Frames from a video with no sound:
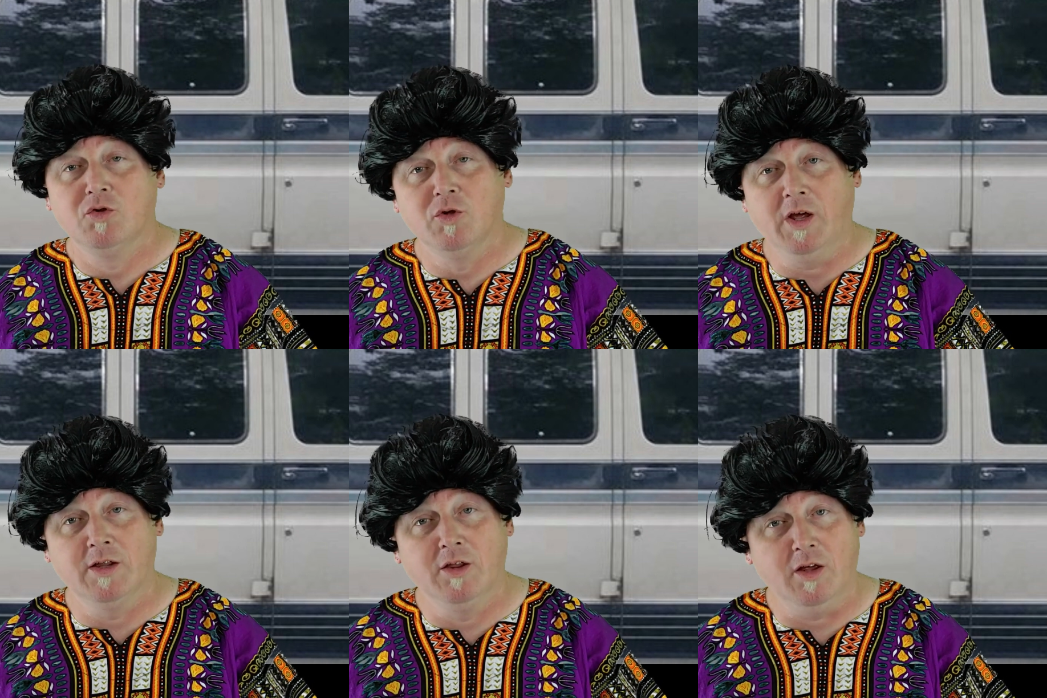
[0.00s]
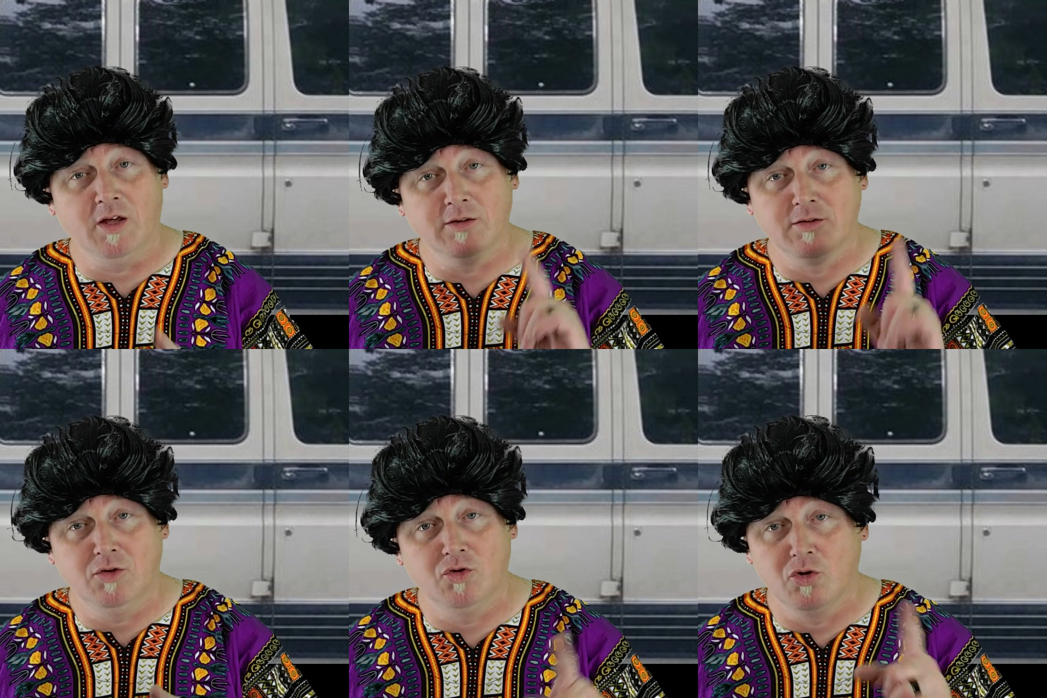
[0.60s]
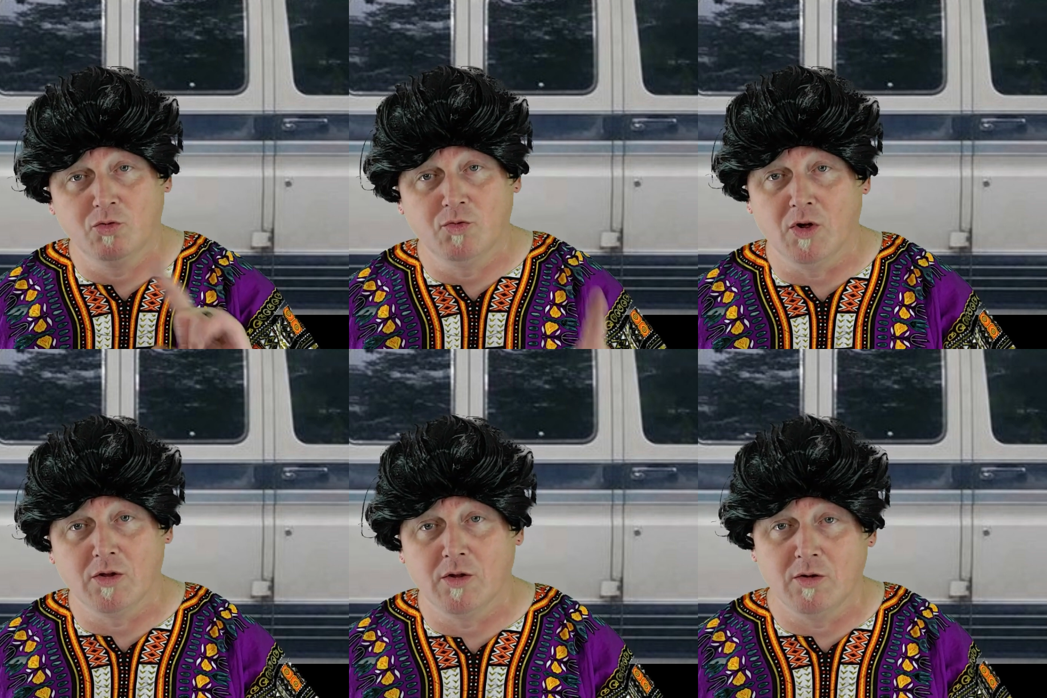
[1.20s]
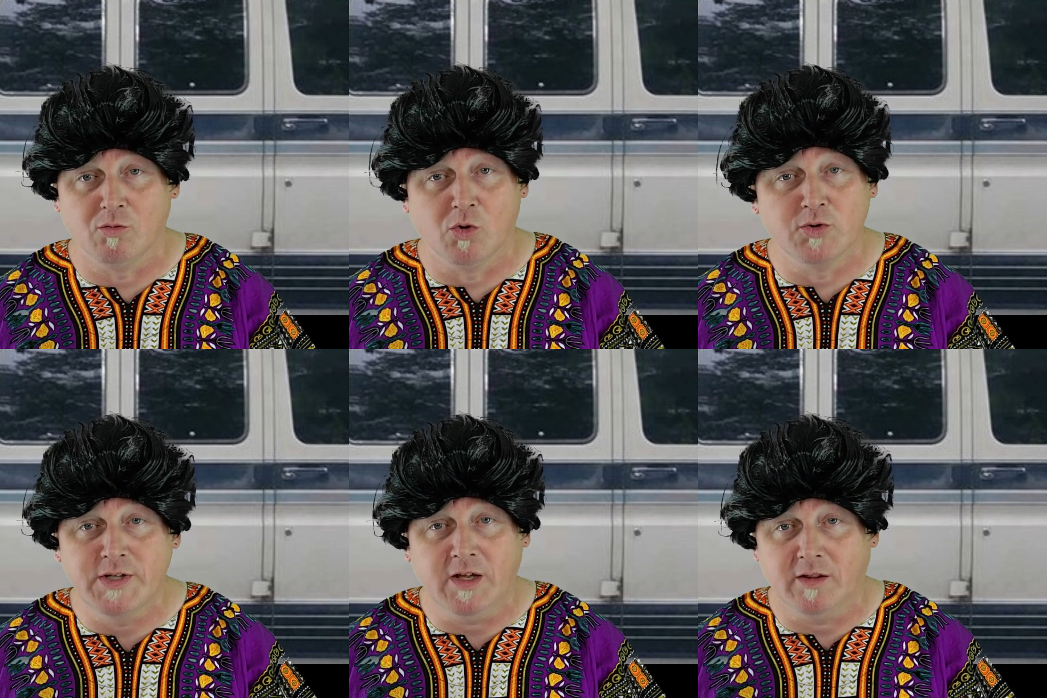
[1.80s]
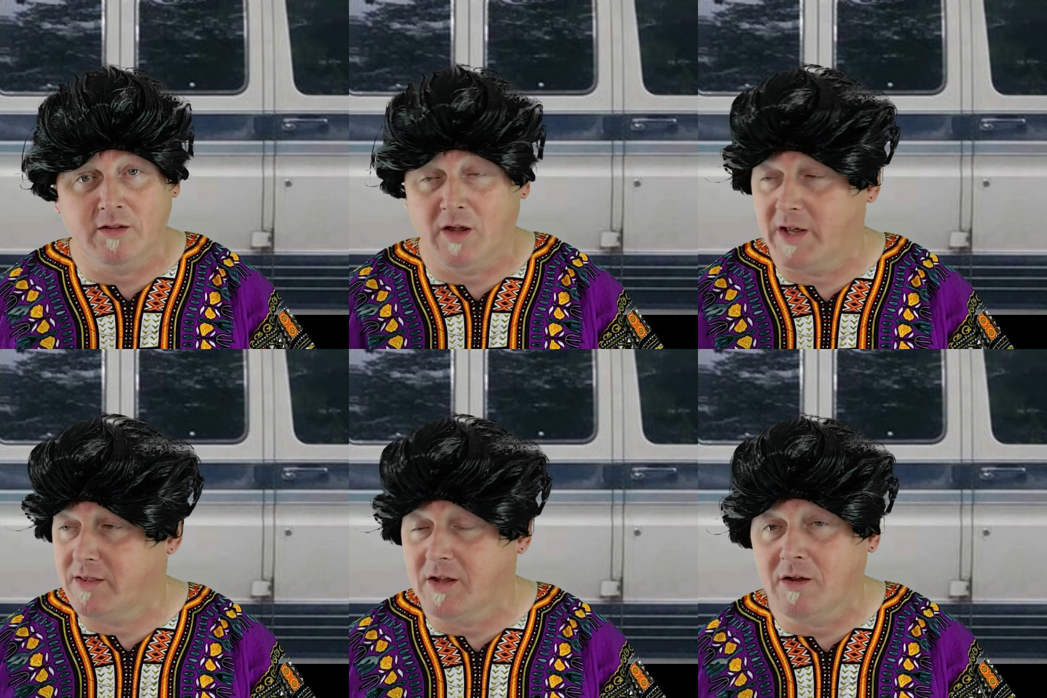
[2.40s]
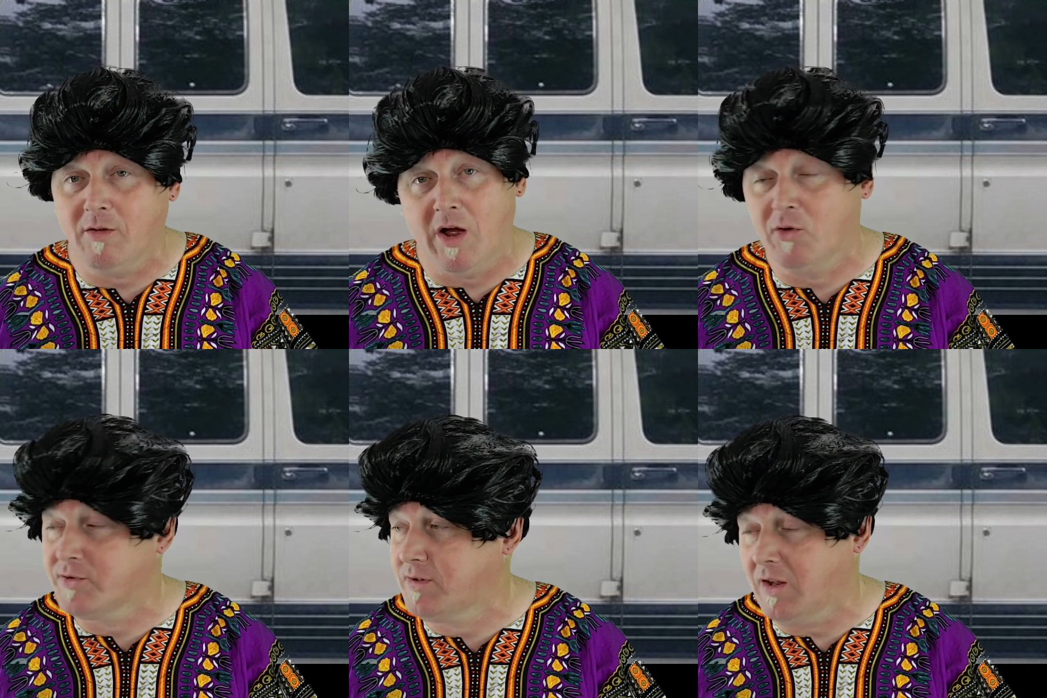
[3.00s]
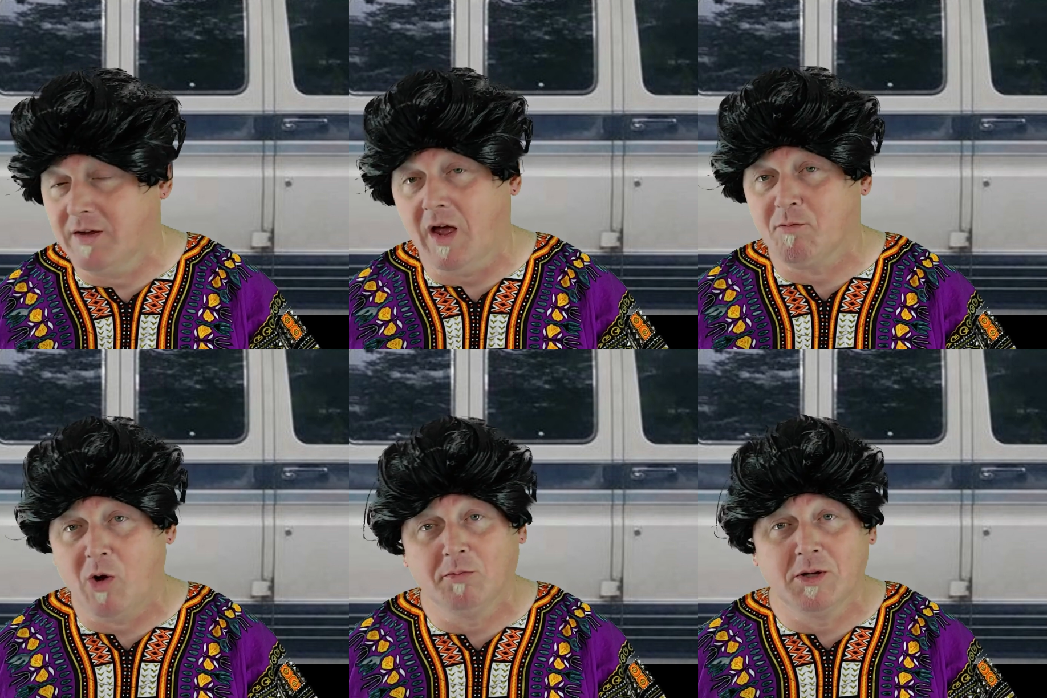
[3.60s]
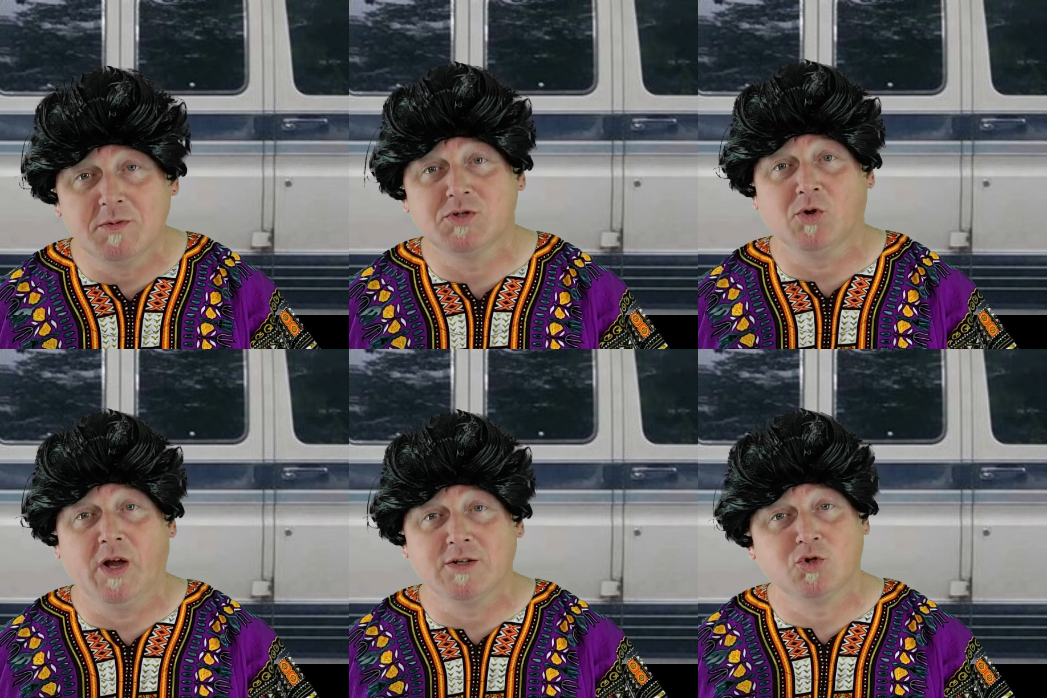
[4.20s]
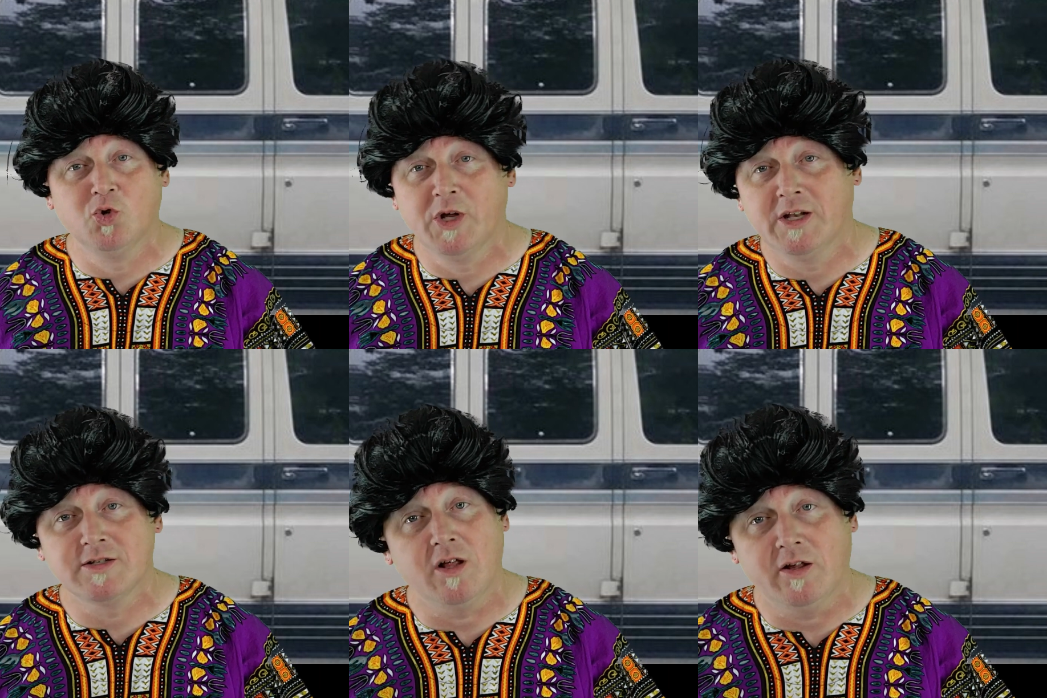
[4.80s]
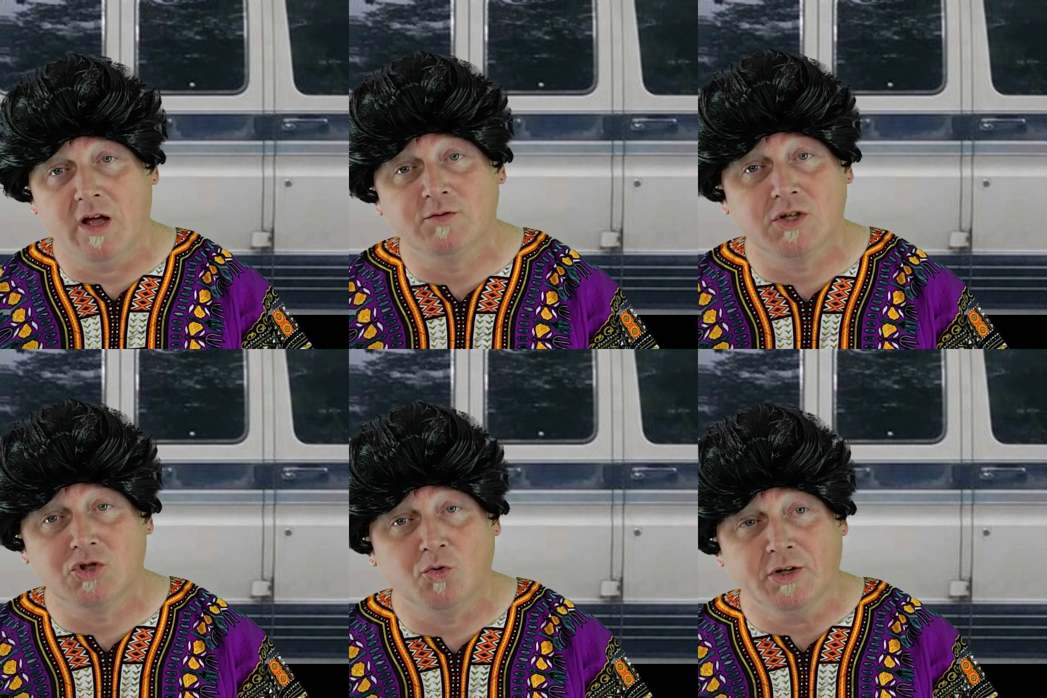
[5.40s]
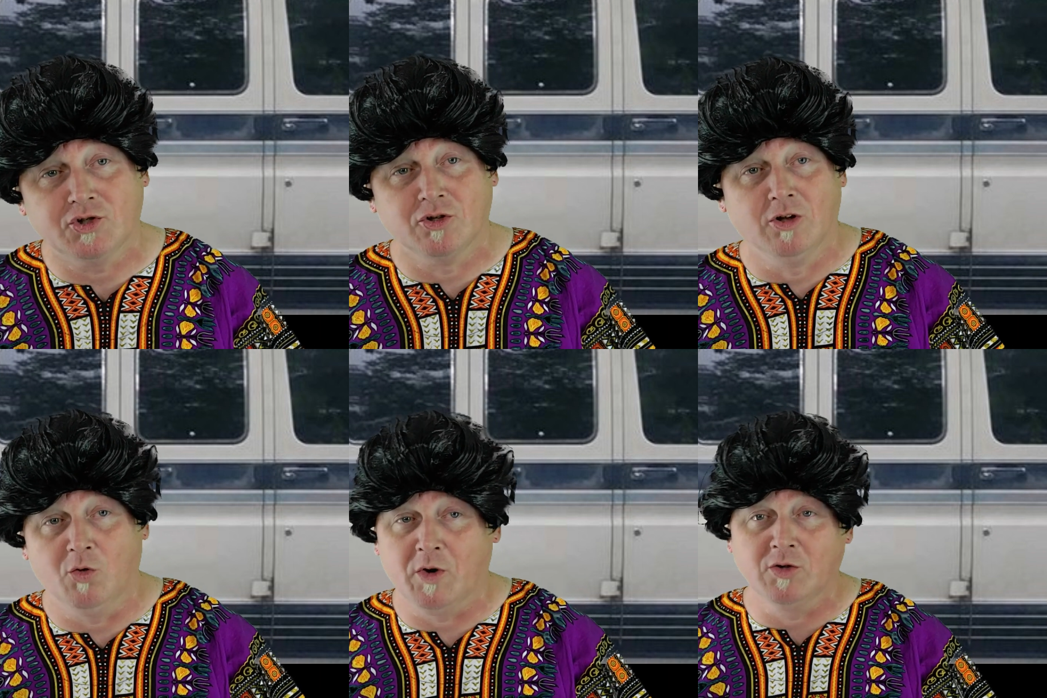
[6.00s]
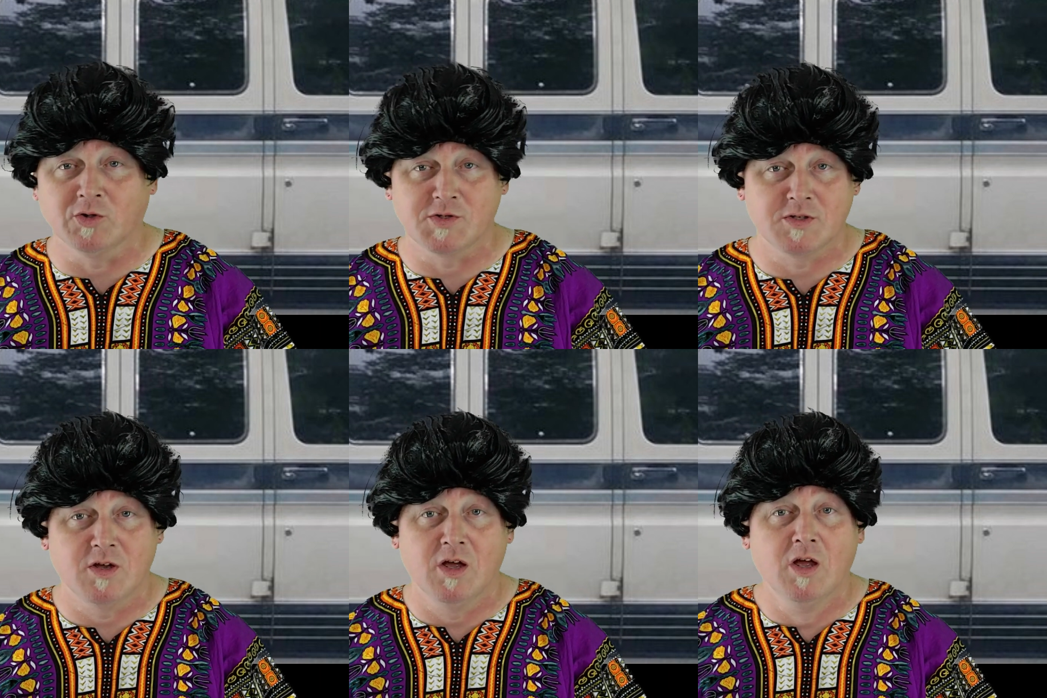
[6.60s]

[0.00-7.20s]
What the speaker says: And Rosie, and I think I'll say, yeah, probably Mr. X too, he does not have situational awareness.